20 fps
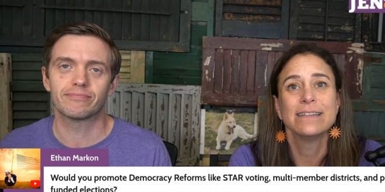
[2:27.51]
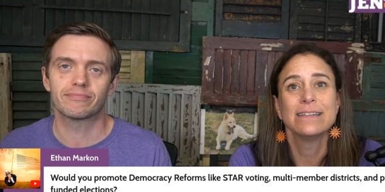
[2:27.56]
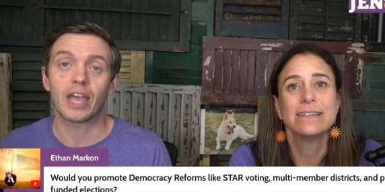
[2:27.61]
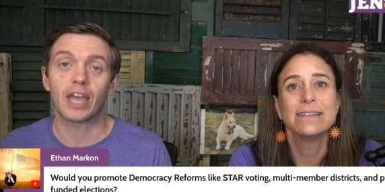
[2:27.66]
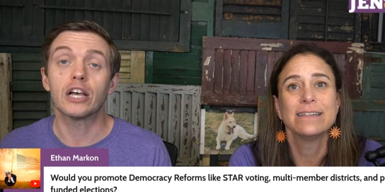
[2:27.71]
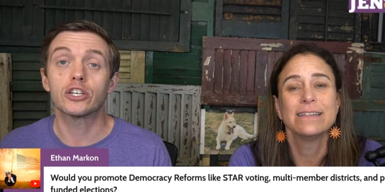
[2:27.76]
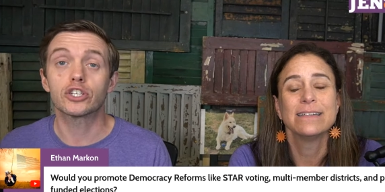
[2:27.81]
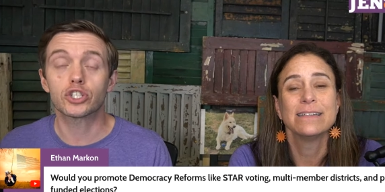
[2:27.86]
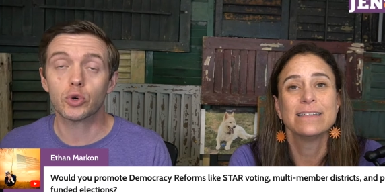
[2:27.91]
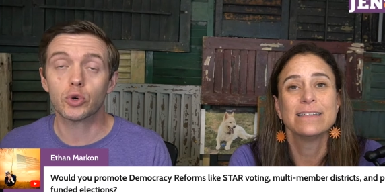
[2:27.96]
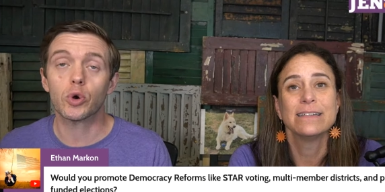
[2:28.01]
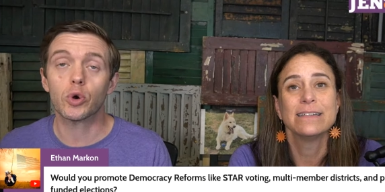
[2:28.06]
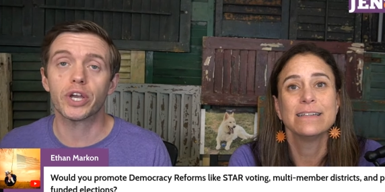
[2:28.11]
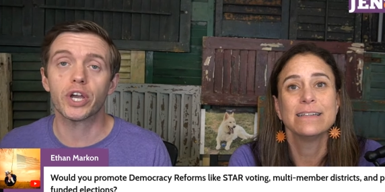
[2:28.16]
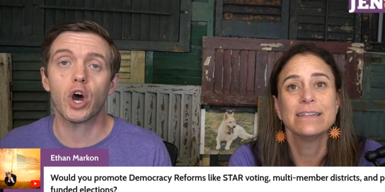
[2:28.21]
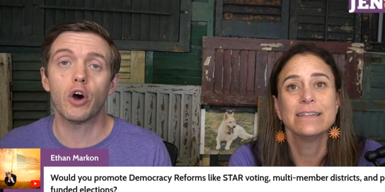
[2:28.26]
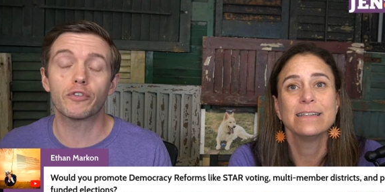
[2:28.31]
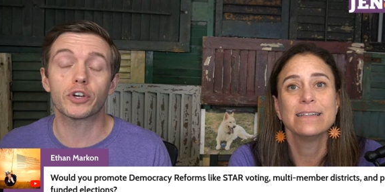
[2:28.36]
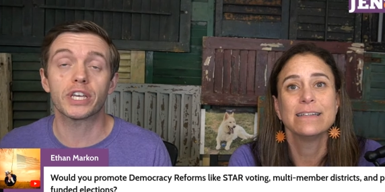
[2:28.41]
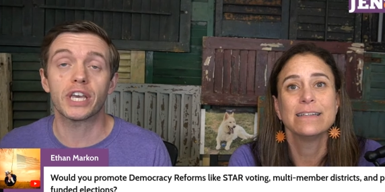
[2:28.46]
Speaker 1: screwing
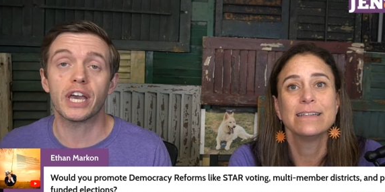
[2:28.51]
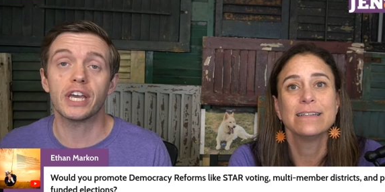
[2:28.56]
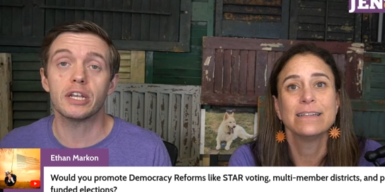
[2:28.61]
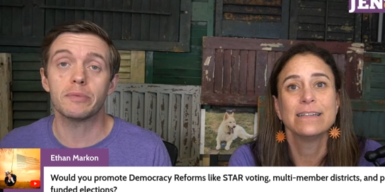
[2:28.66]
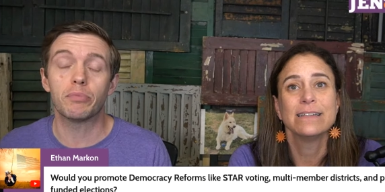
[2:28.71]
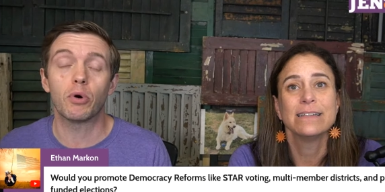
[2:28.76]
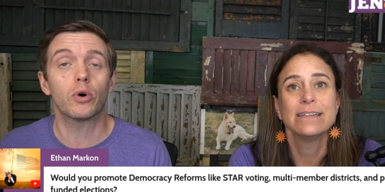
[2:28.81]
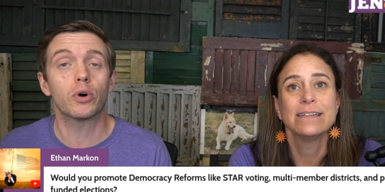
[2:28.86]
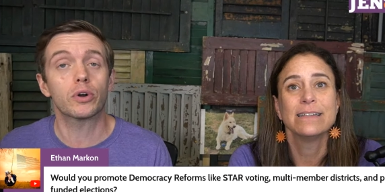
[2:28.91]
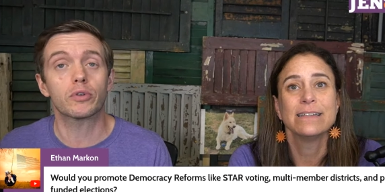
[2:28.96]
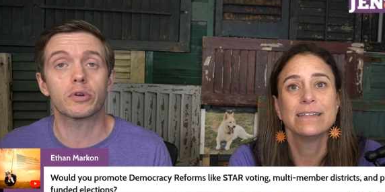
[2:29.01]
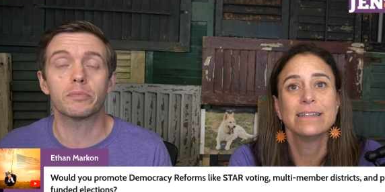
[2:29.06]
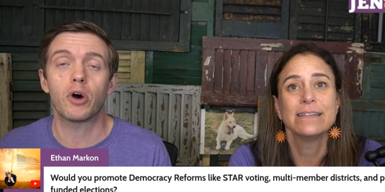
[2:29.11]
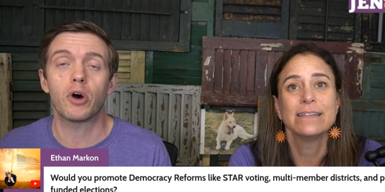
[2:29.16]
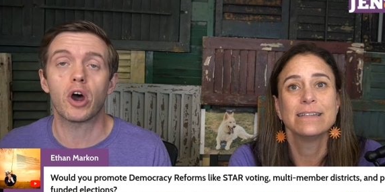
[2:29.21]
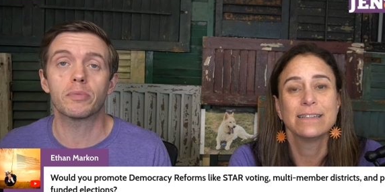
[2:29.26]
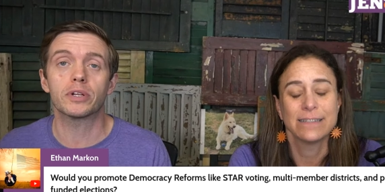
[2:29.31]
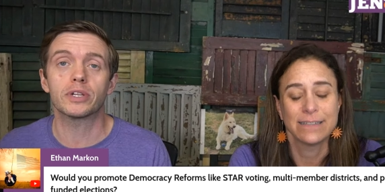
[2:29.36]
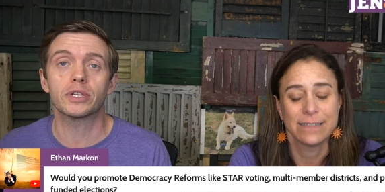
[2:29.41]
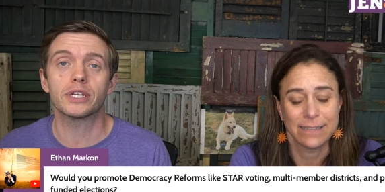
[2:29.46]
over Katie Porter and
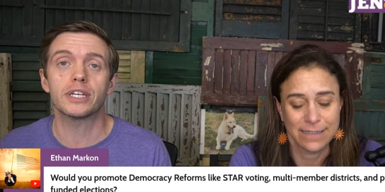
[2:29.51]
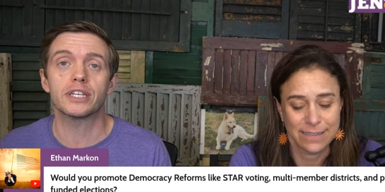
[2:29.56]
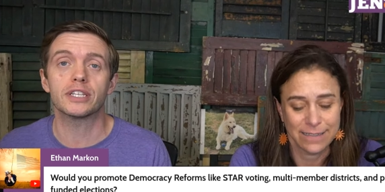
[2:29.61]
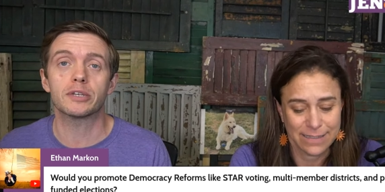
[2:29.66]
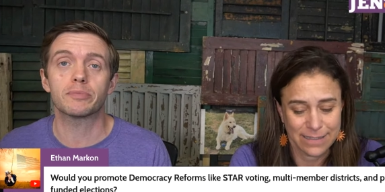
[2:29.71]
Barbara Lee in the